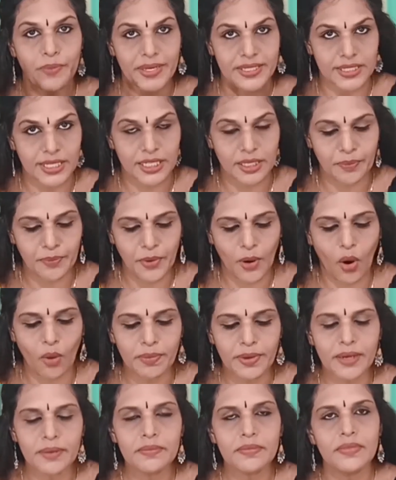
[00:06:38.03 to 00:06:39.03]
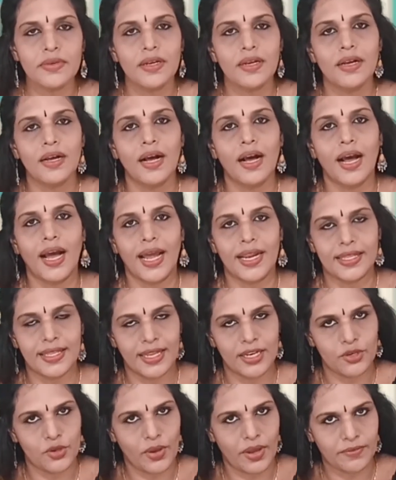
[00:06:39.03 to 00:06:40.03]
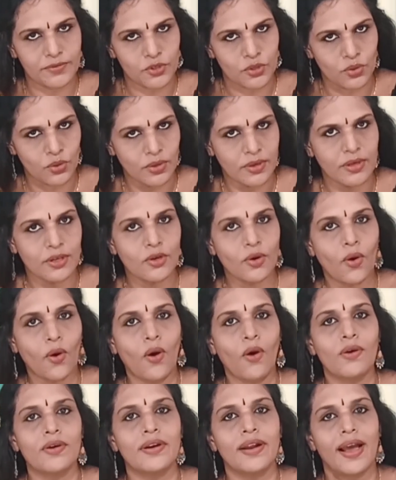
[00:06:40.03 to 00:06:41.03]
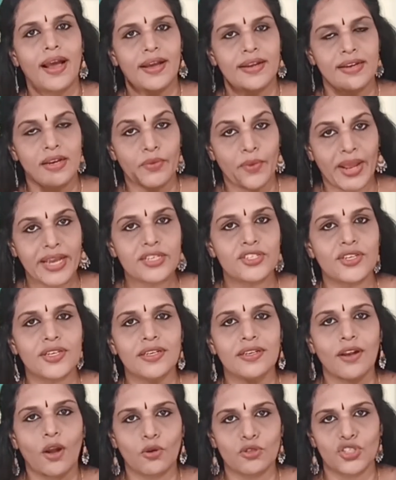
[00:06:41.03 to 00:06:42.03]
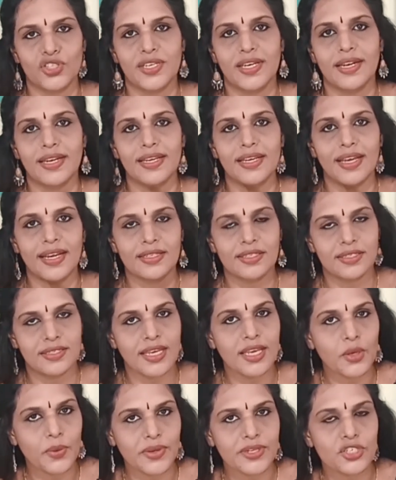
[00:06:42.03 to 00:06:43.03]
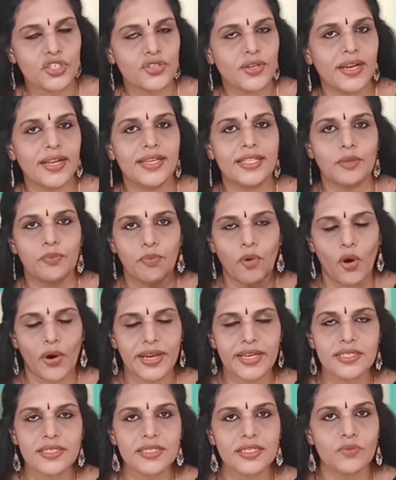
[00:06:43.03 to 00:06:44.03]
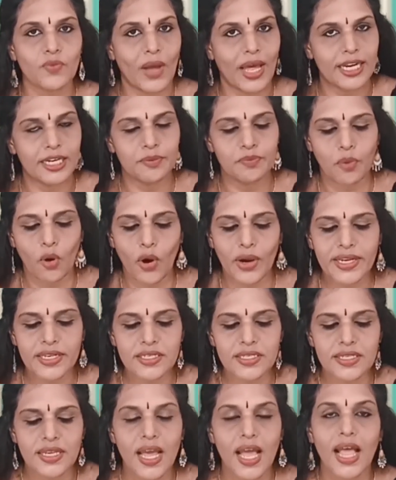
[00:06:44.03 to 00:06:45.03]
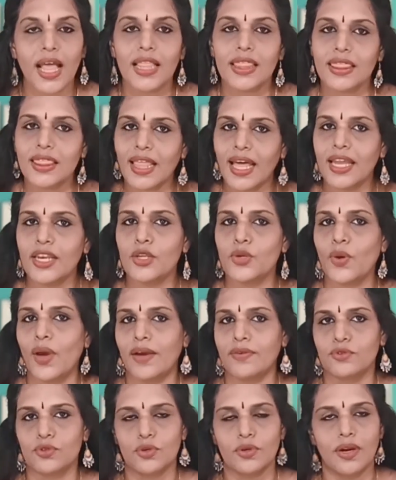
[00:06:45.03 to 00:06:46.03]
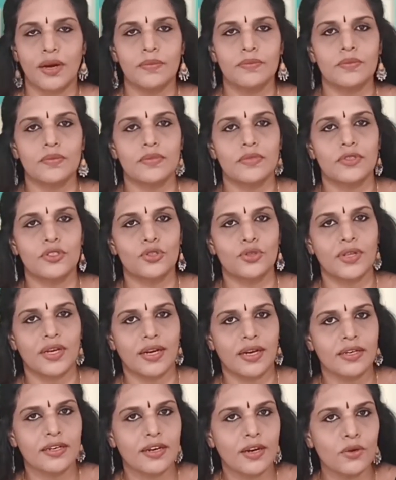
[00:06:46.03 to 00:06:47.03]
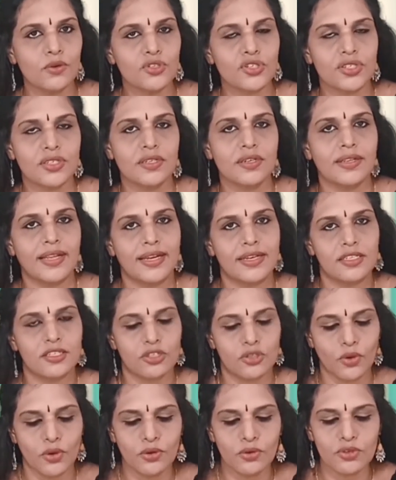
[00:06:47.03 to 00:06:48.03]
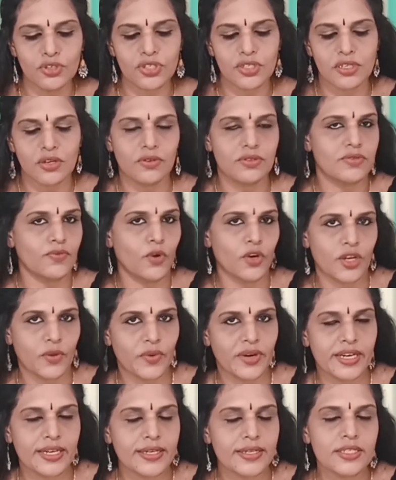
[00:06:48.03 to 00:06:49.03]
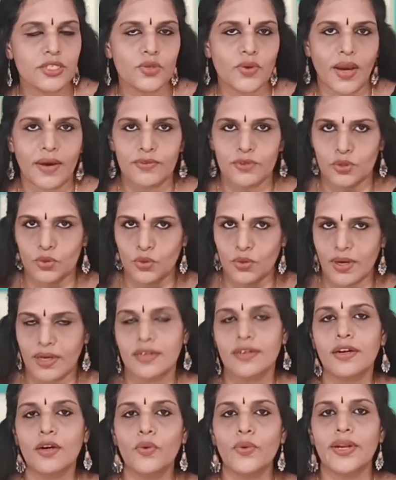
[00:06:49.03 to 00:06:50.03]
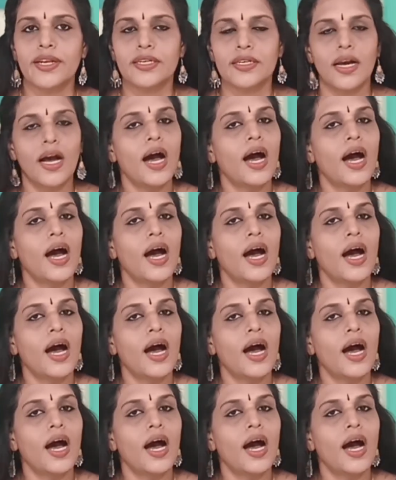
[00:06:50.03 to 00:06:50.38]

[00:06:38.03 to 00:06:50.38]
present the problem, and then you have to go on narrating logically and sequentially the points, valid points. Then you have to come to the conclusion, that is solution or whatever it is. You have to conclude it